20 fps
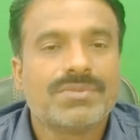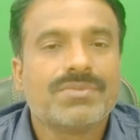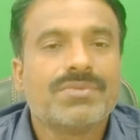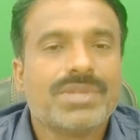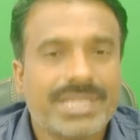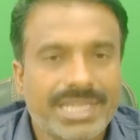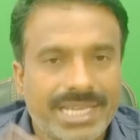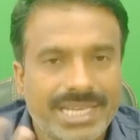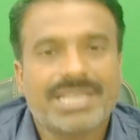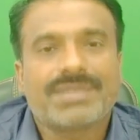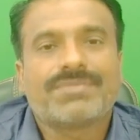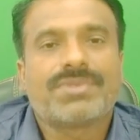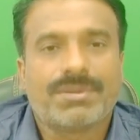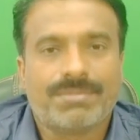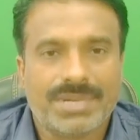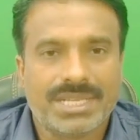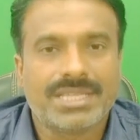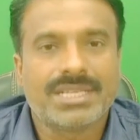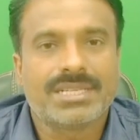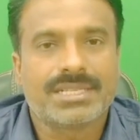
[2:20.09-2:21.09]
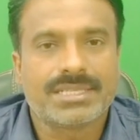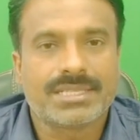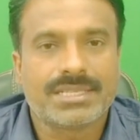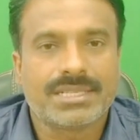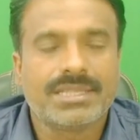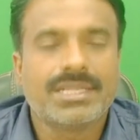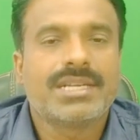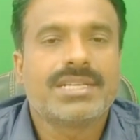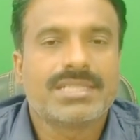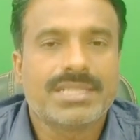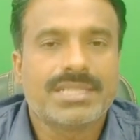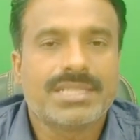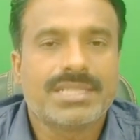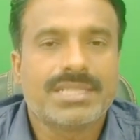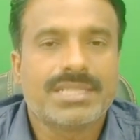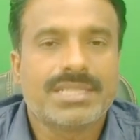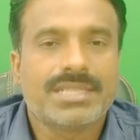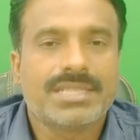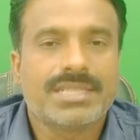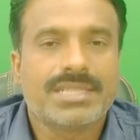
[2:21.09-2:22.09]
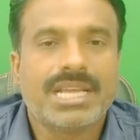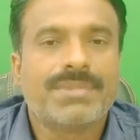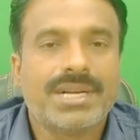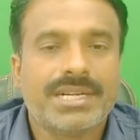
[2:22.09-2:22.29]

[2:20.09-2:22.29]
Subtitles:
we taken from others, that is a liability.